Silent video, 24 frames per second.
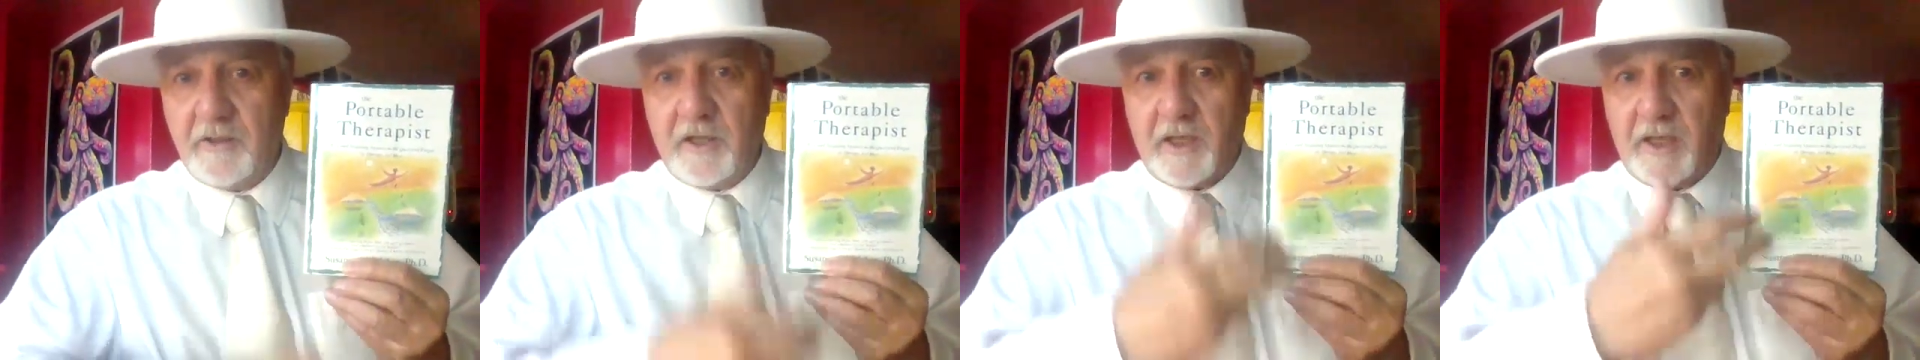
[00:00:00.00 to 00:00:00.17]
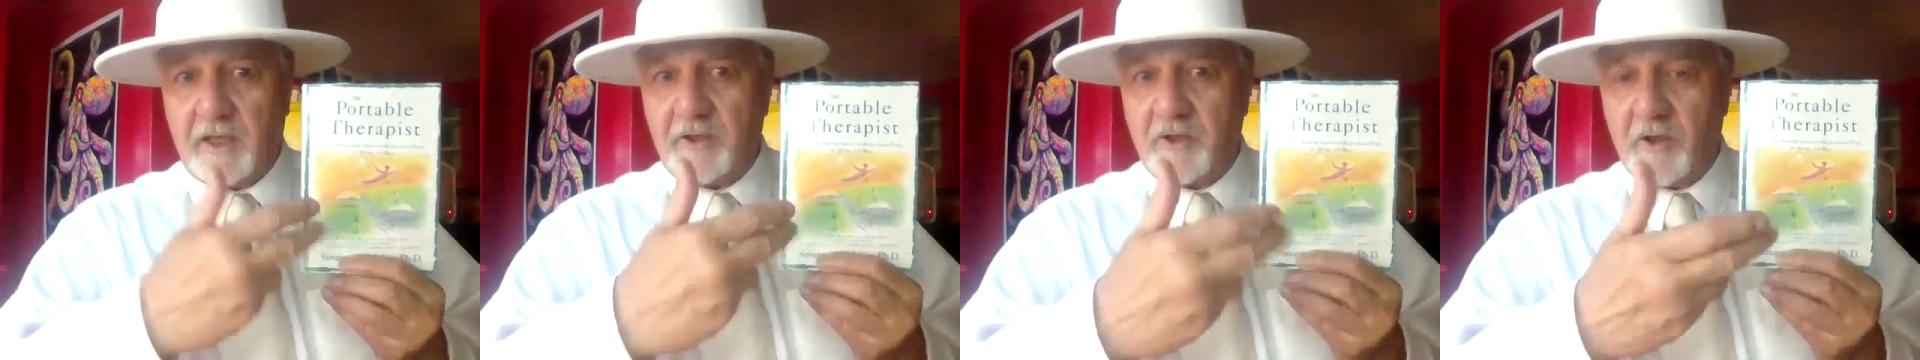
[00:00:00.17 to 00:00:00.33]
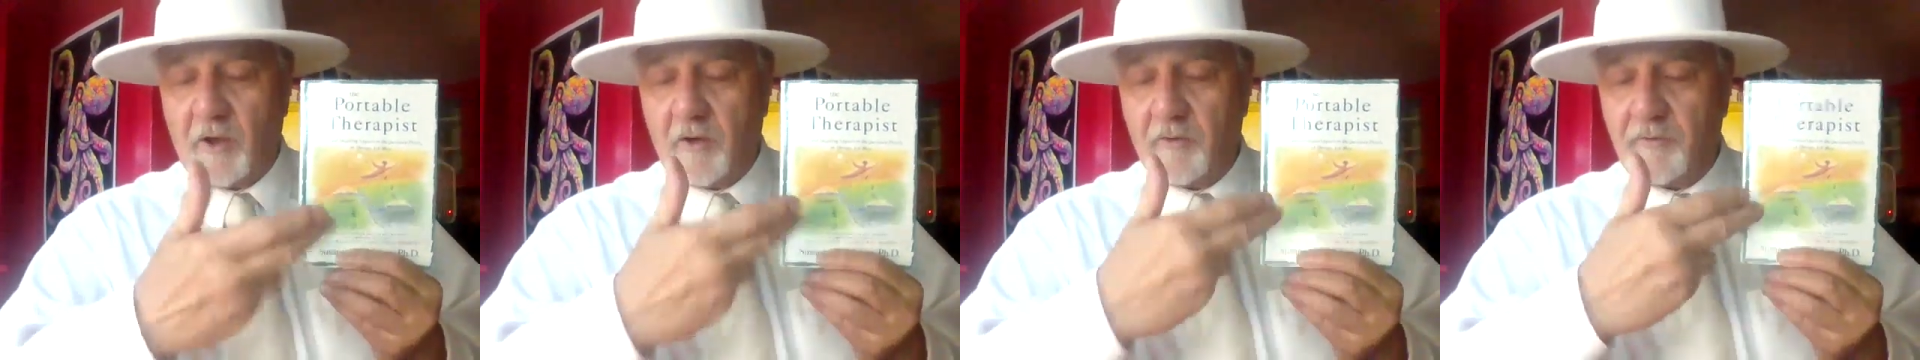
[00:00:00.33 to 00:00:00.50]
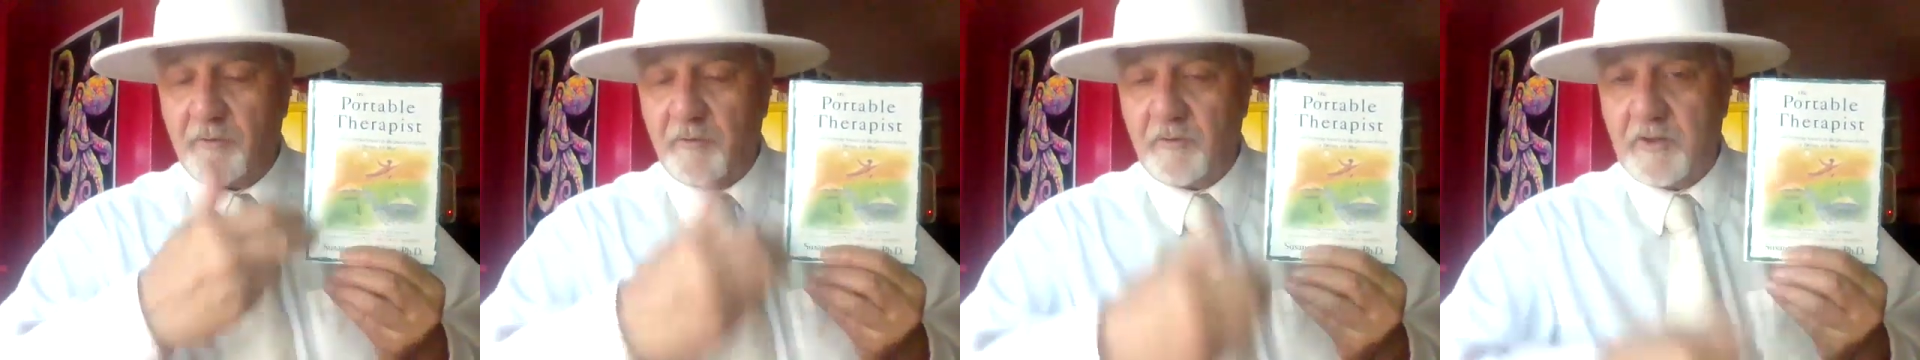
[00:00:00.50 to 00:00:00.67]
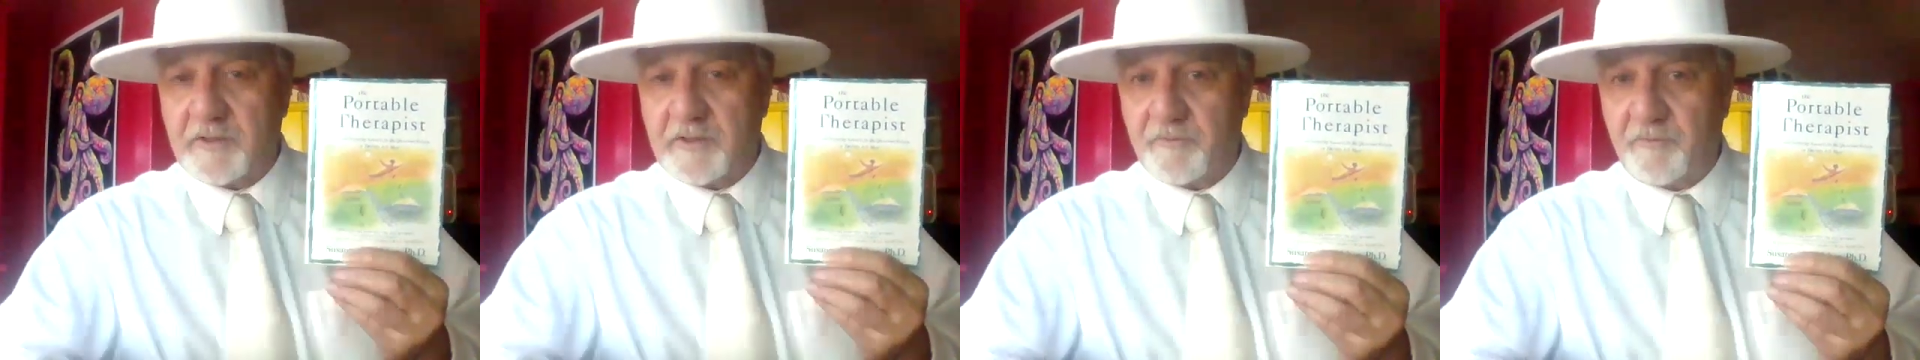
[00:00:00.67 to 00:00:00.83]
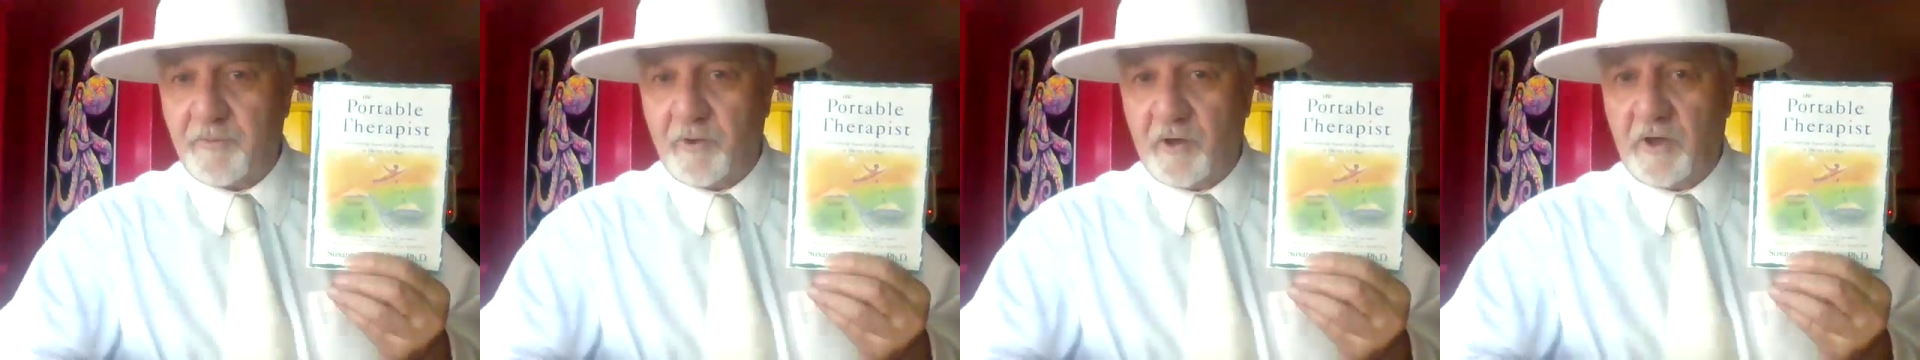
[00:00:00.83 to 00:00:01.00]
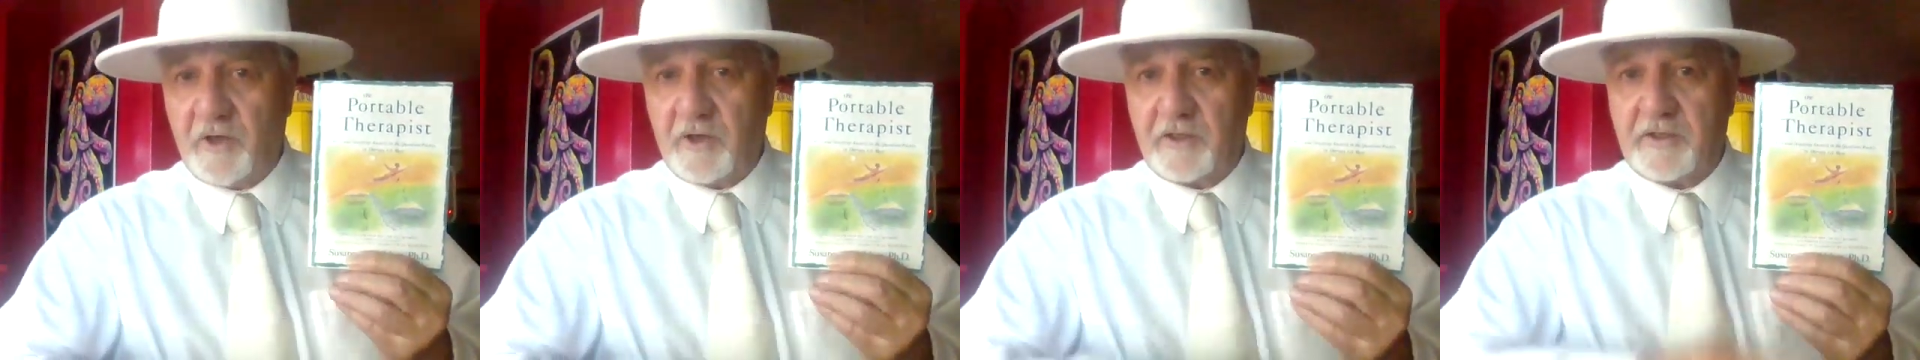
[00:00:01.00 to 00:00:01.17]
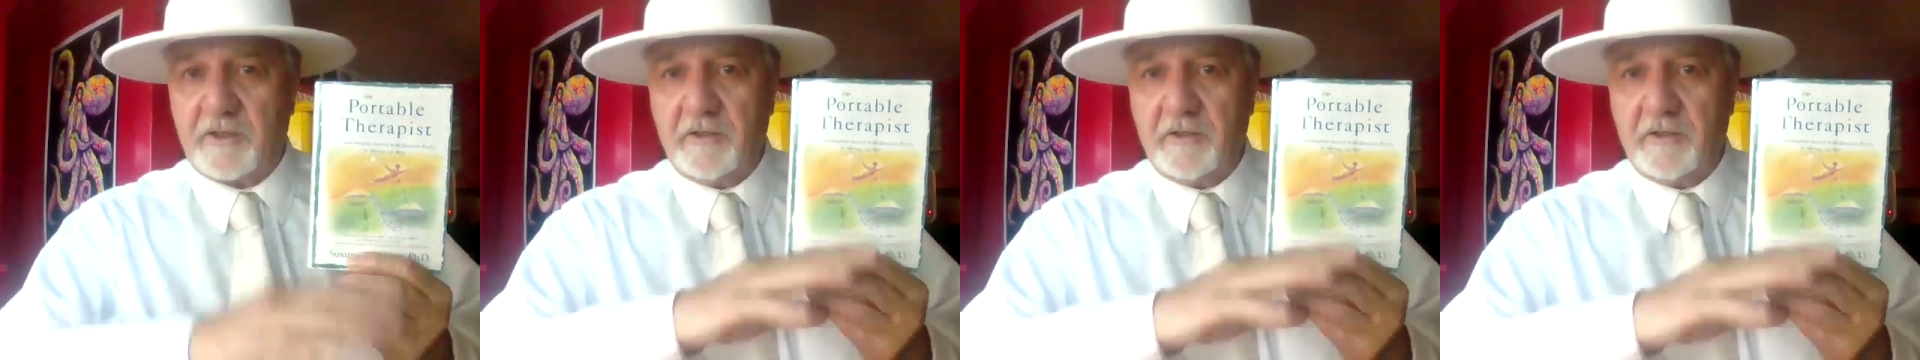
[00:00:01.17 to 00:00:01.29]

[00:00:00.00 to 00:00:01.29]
and go through this book.